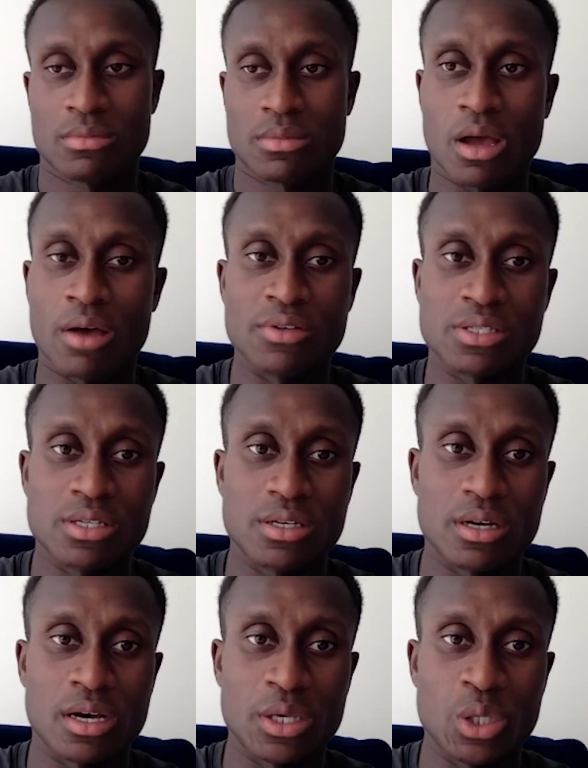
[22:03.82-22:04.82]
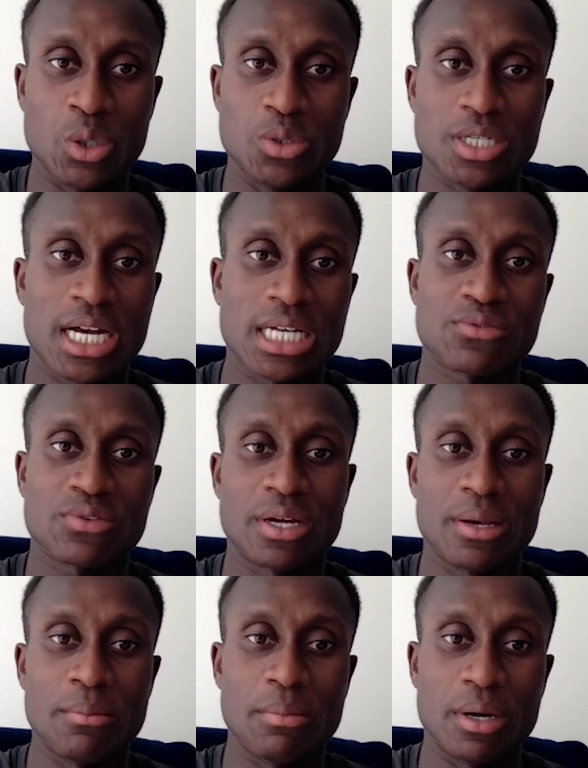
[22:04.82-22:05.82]
obviously a huge ask for
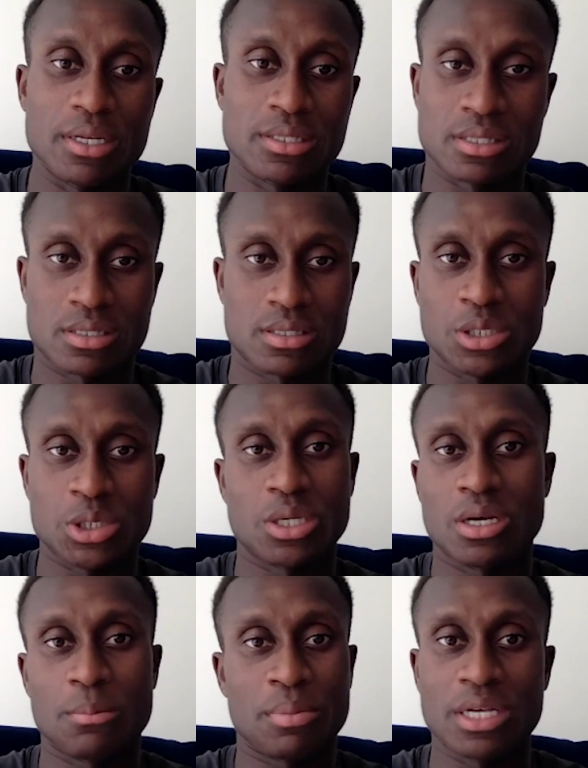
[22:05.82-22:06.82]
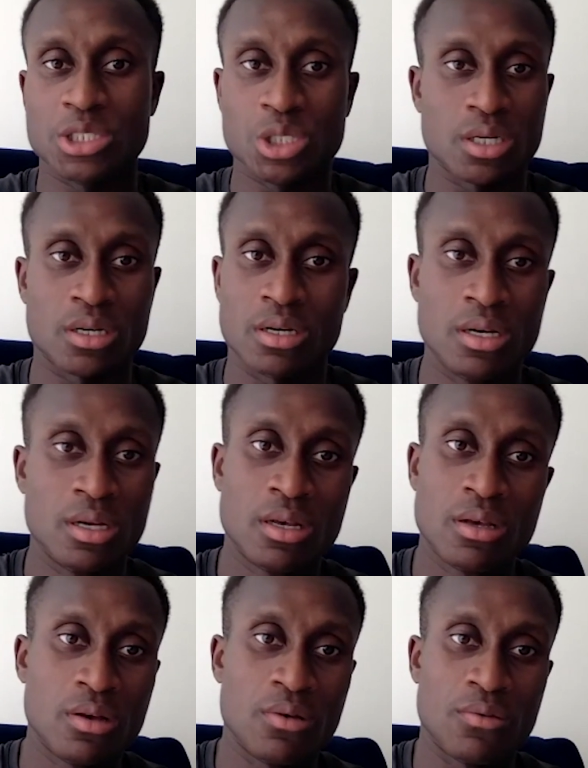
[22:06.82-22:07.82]
him, but it's such a pleasure
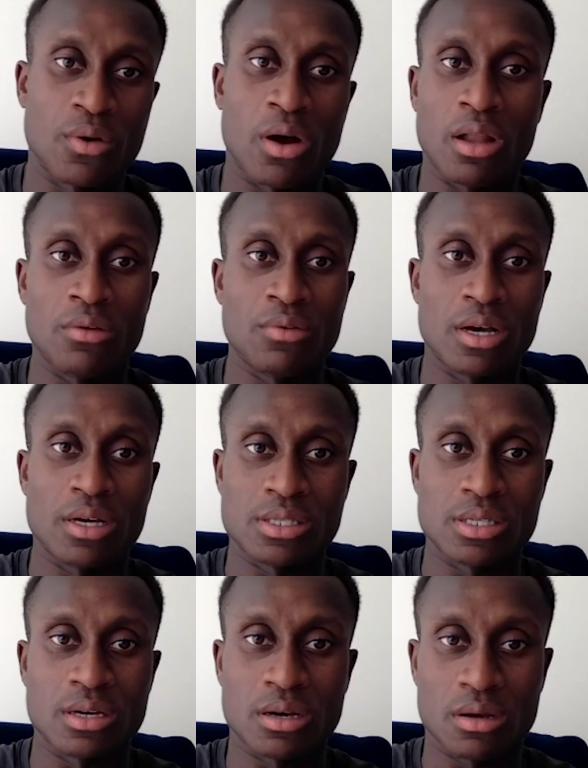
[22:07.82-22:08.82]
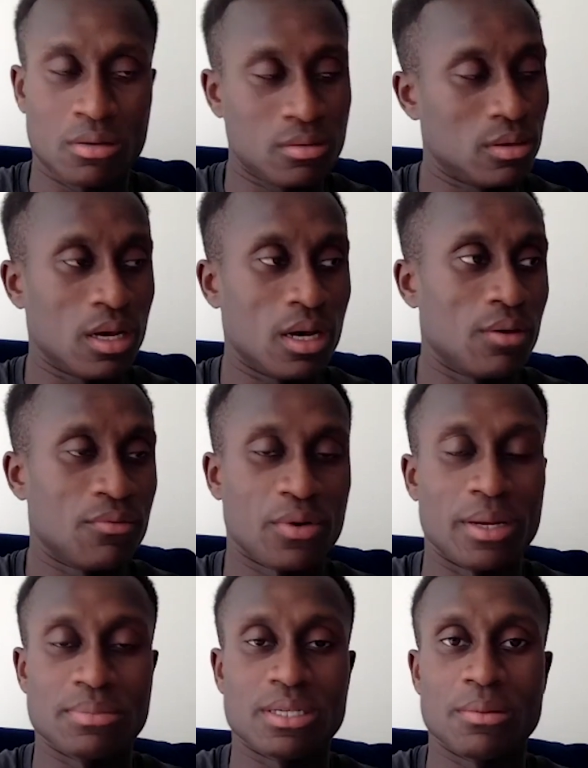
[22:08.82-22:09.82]
for all of us, you know, for
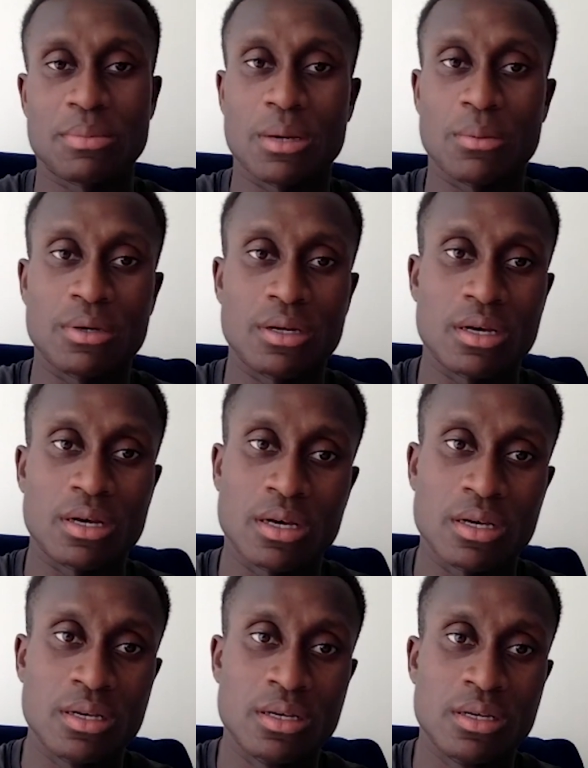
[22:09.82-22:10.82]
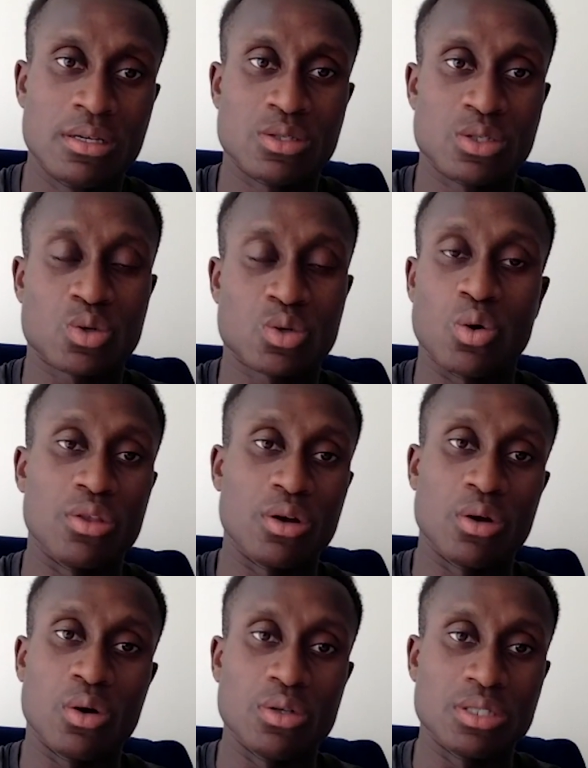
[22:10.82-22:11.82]
him to be able to score the
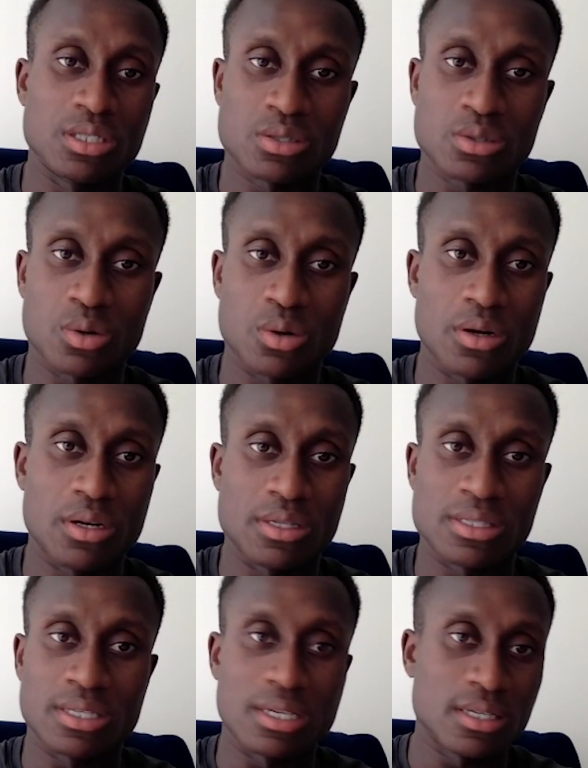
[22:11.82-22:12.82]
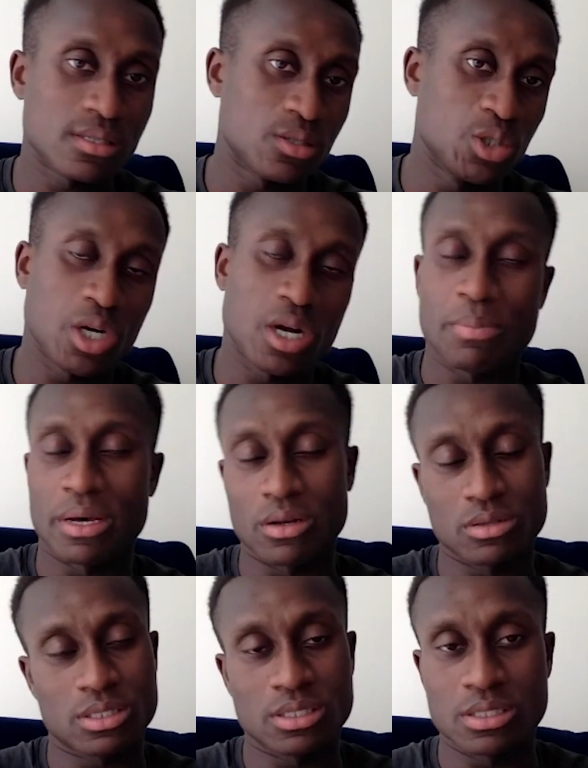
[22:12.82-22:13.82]
goals he scored, assists, draw
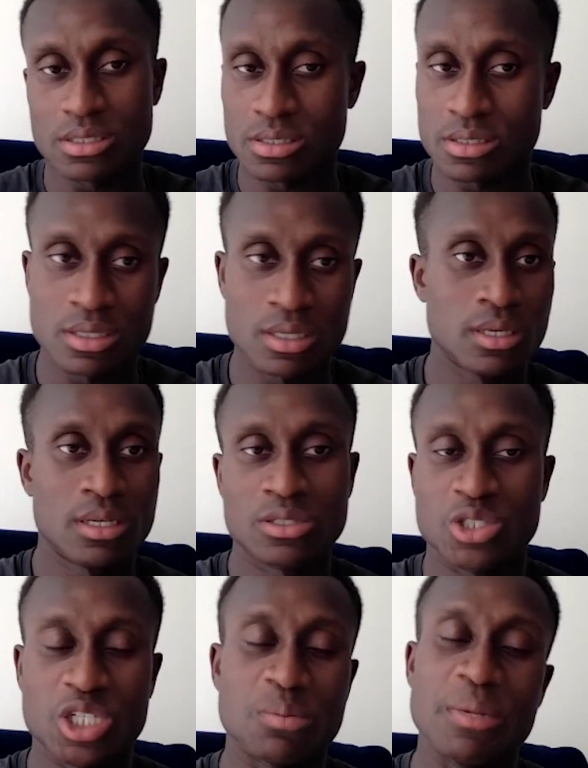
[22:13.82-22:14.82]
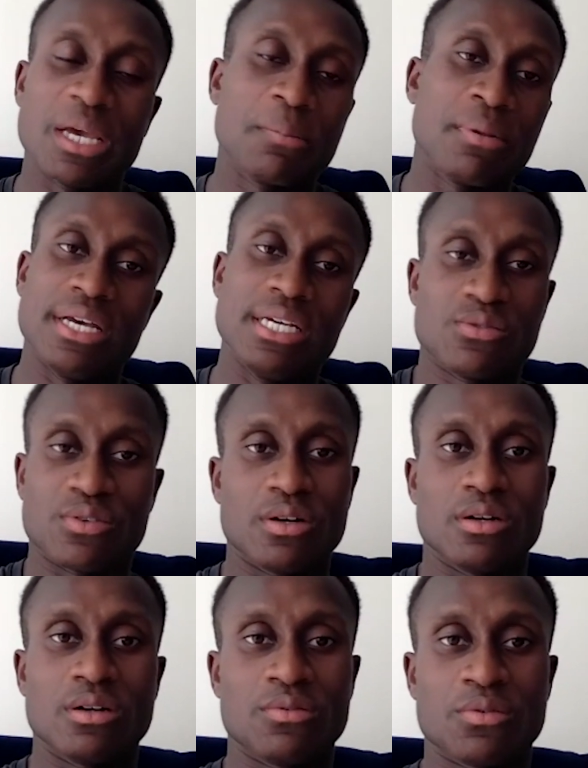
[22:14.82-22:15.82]
penalties, just make plays
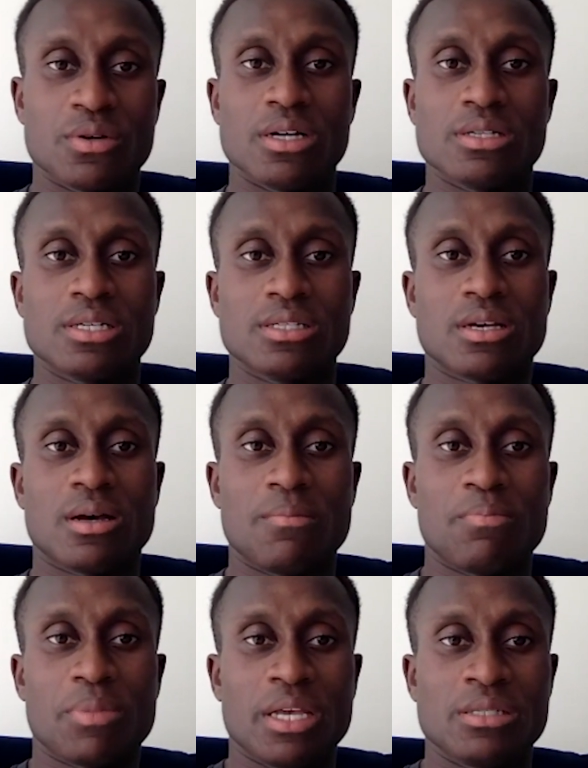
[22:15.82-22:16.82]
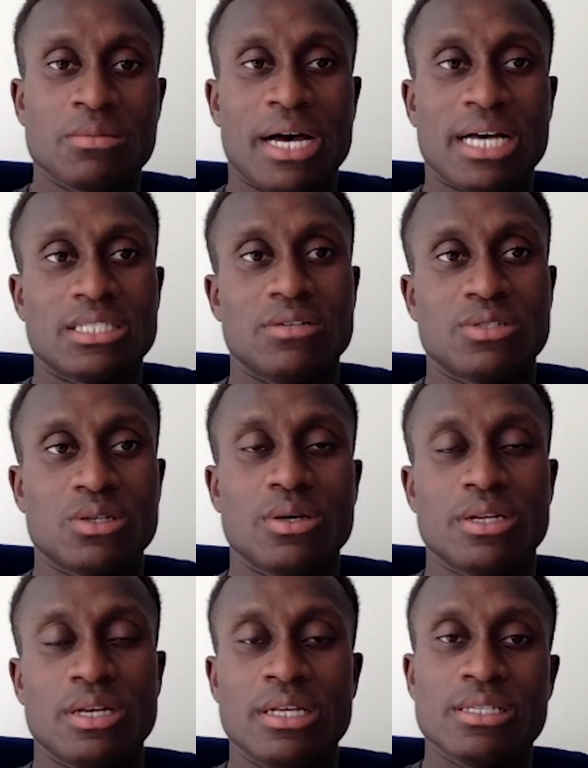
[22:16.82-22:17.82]
for us. It's massive. So
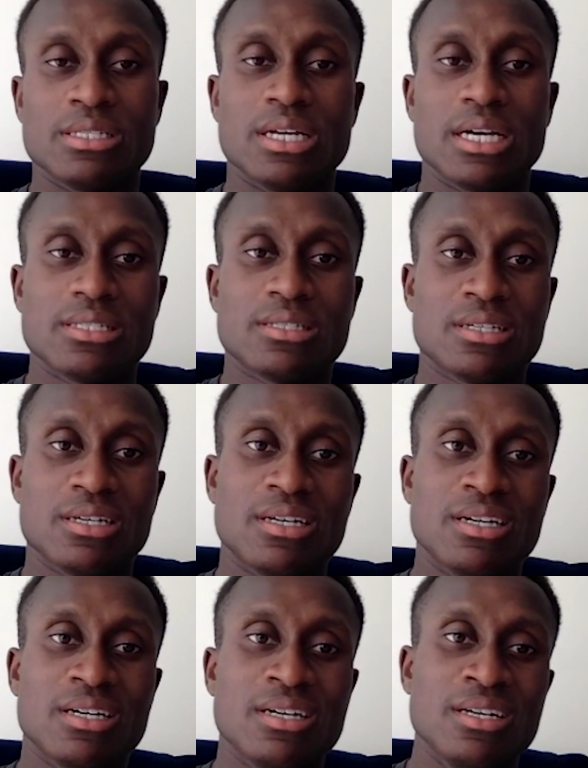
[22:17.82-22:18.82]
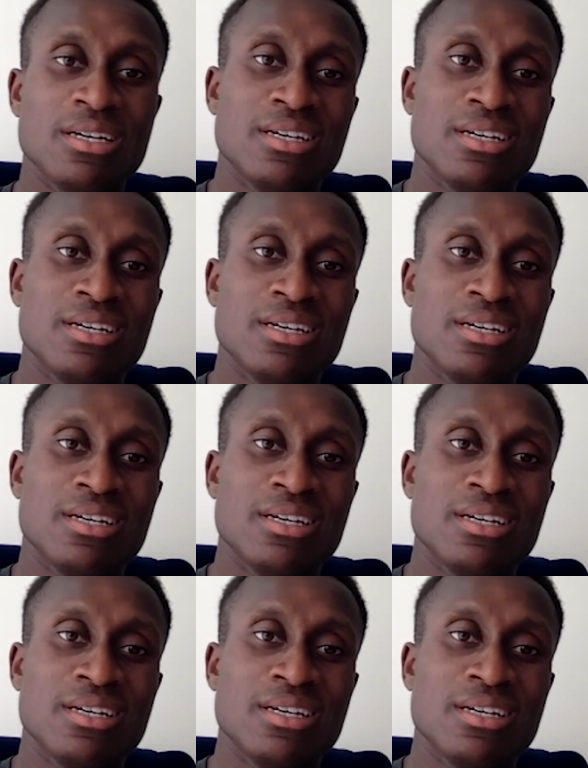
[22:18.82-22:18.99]
it is nice to